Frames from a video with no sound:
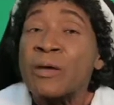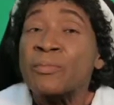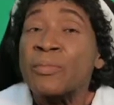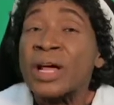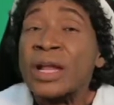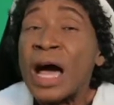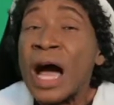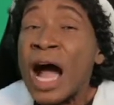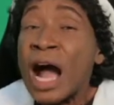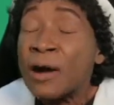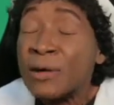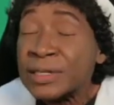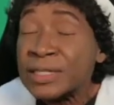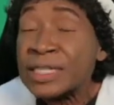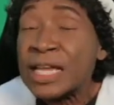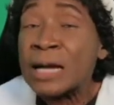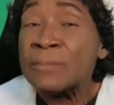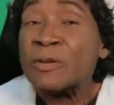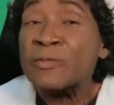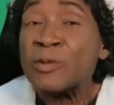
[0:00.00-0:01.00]
But our
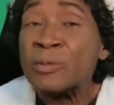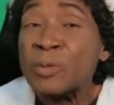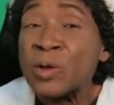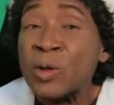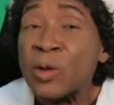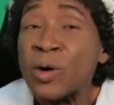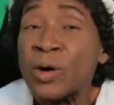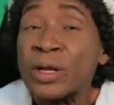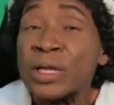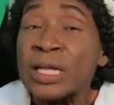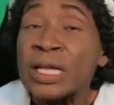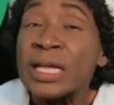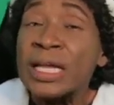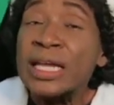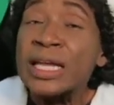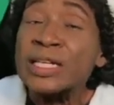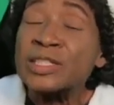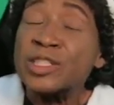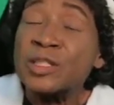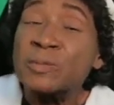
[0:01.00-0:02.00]
assignment from the Lord
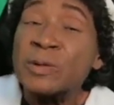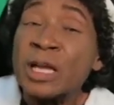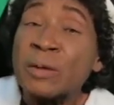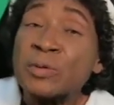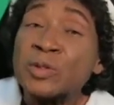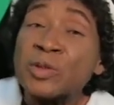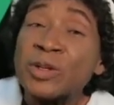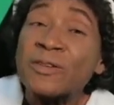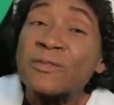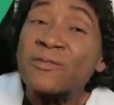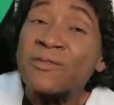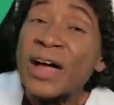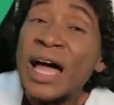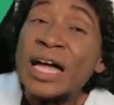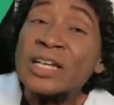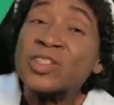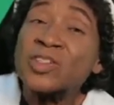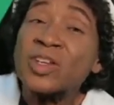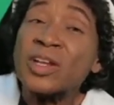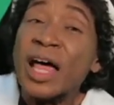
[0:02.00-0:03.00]
is to be able to
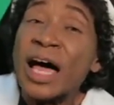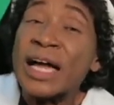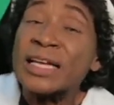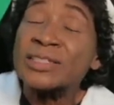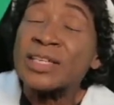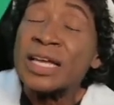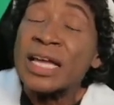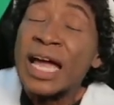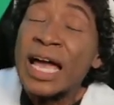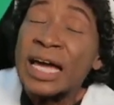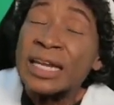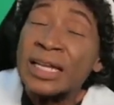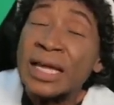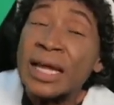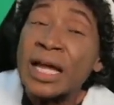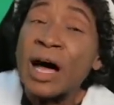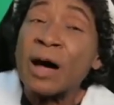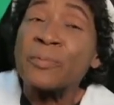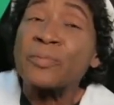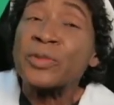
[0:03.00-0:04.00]
evangelize and to
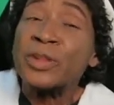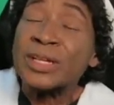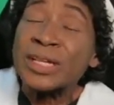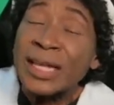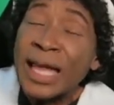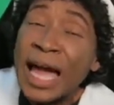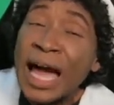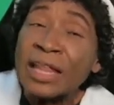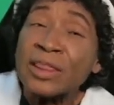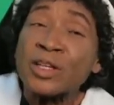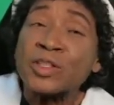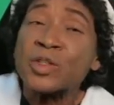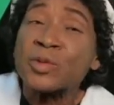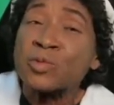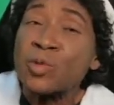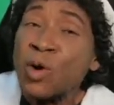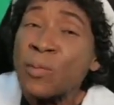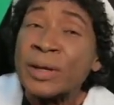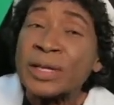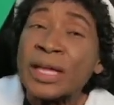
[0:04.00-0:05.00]
help the Catholics, the
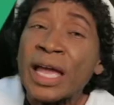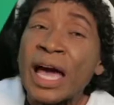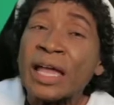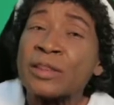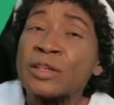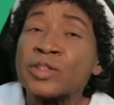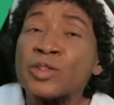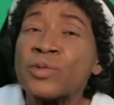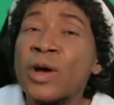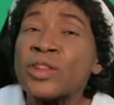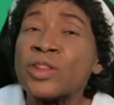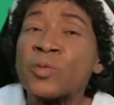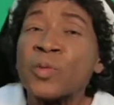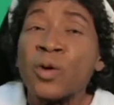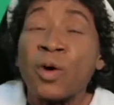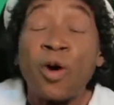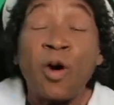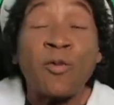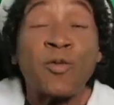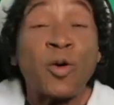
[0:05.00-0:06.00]
Roman Catholics throughout the
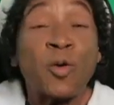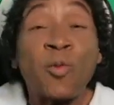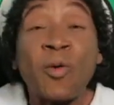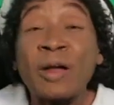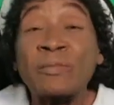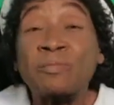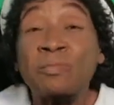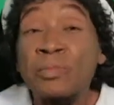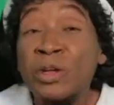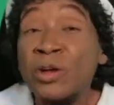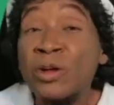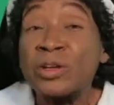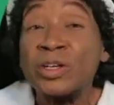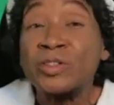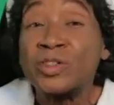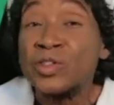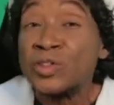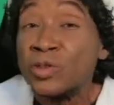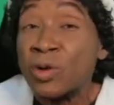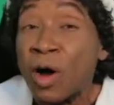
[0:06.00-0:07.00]
world, over 1
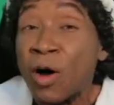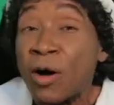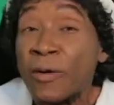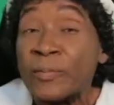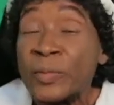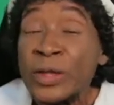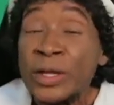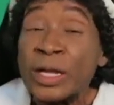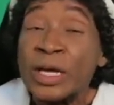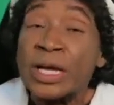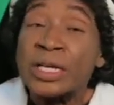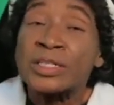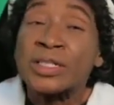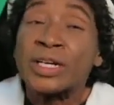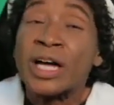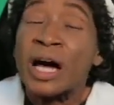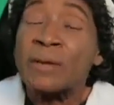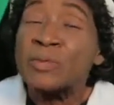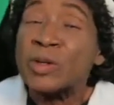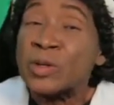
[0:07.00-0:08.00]
billion strong, to
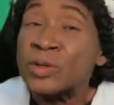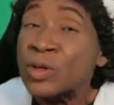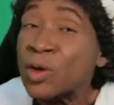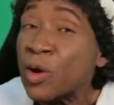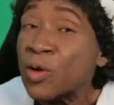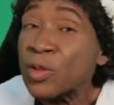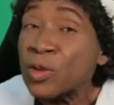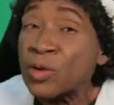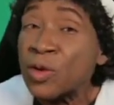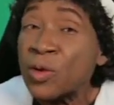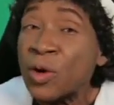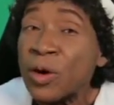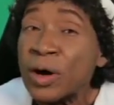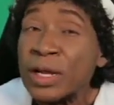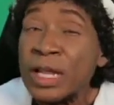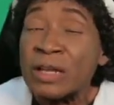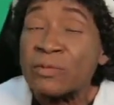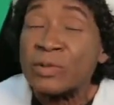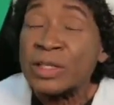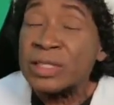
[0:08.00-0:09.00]
come to know the
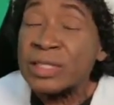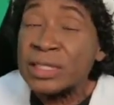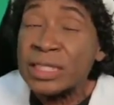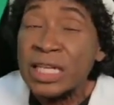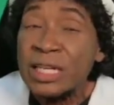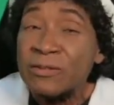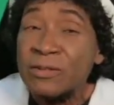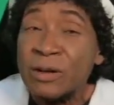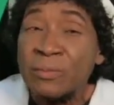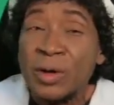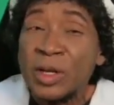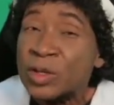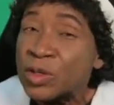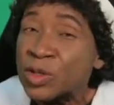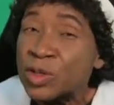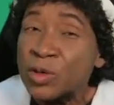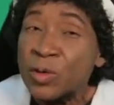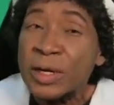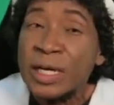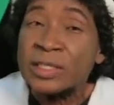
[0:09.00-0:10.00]
Lord and receive Him
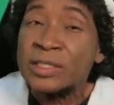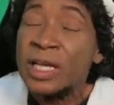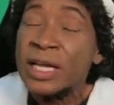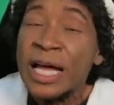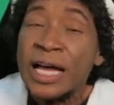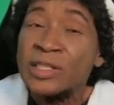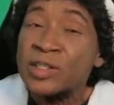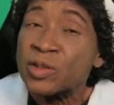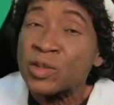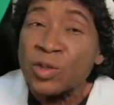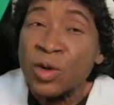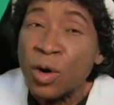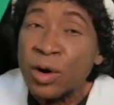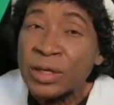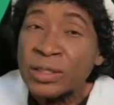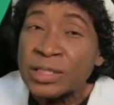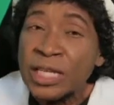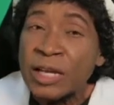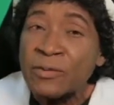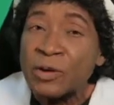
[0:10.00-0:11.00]
anew as, as their Lord
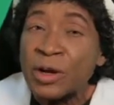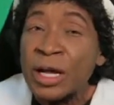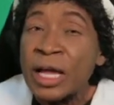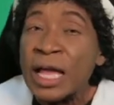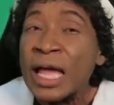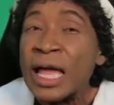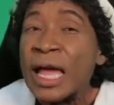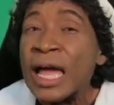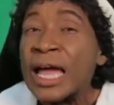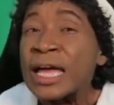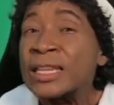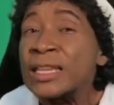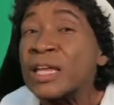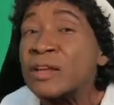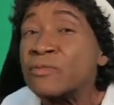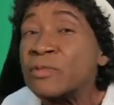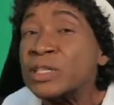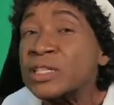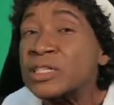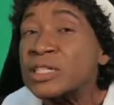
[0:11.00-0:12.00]
and Savior, and
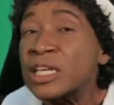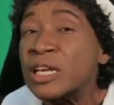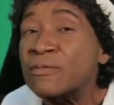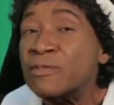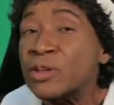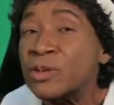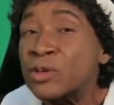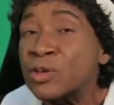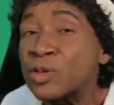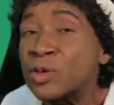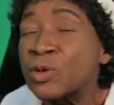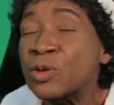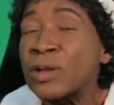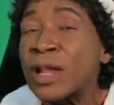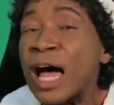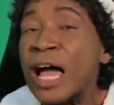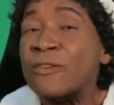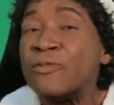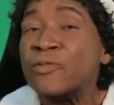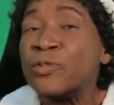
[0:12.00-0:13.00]
then receive the new
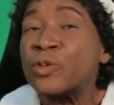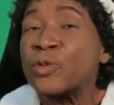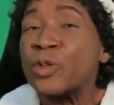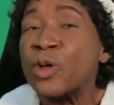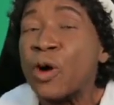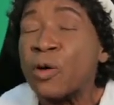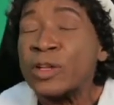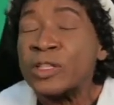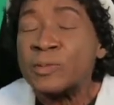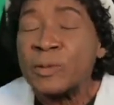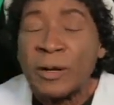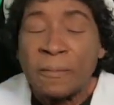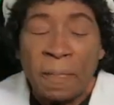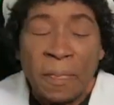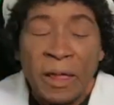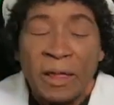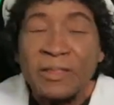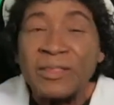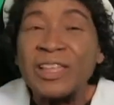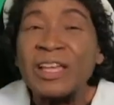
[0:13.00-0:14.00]
life through the Holy
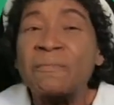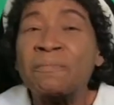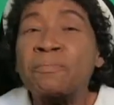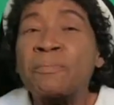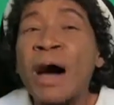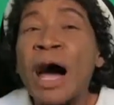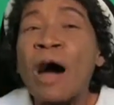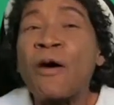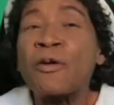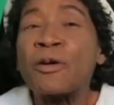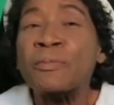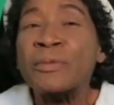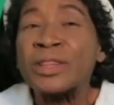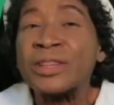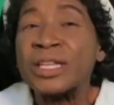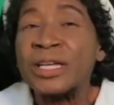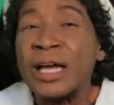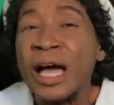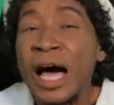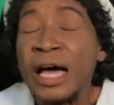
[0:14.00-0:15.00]
Spirit, the empowerment
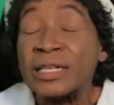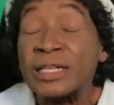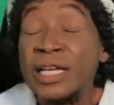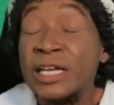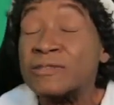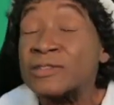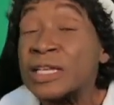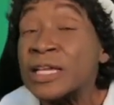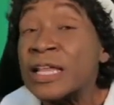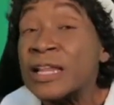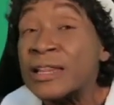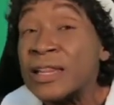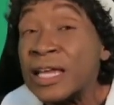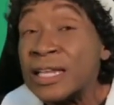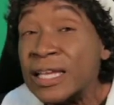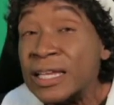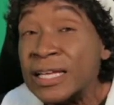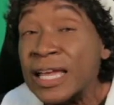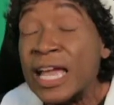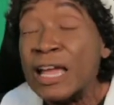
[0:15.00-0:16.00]
that God gives
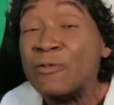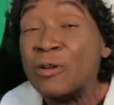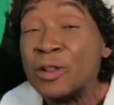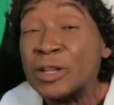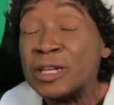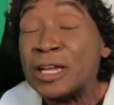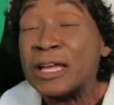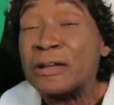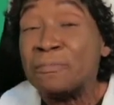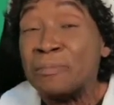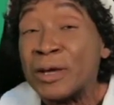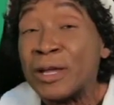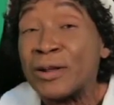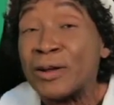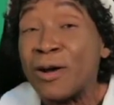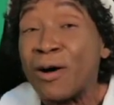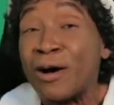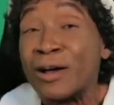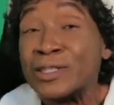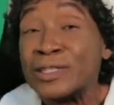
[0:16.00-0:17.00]
that He gave on the day of
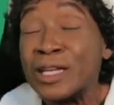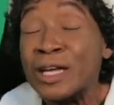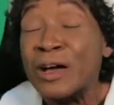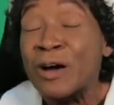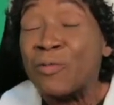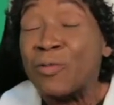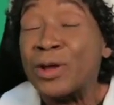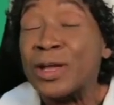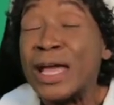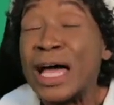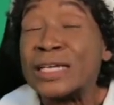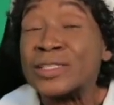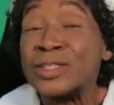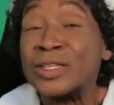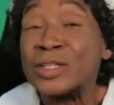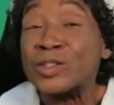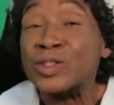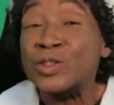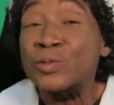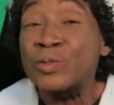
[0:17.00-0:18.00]
Pentecost. We ask
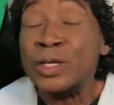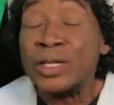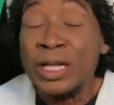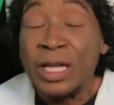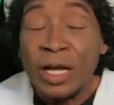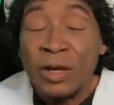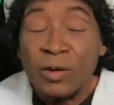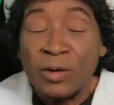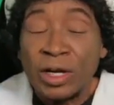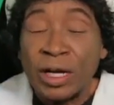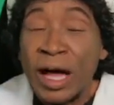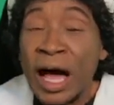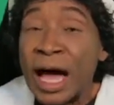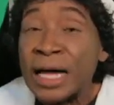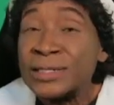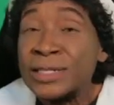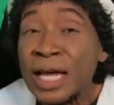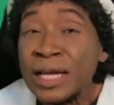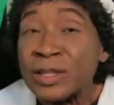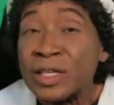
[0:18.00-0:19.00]
that you would, would
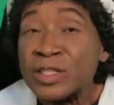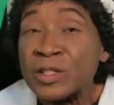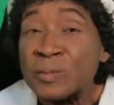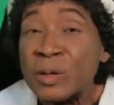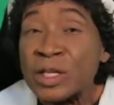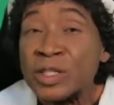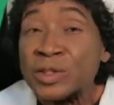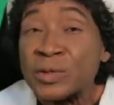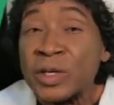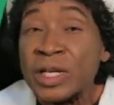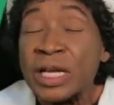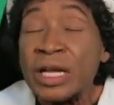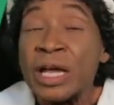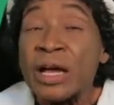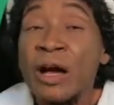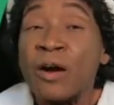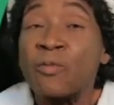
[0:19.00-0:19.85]
contact this ministry.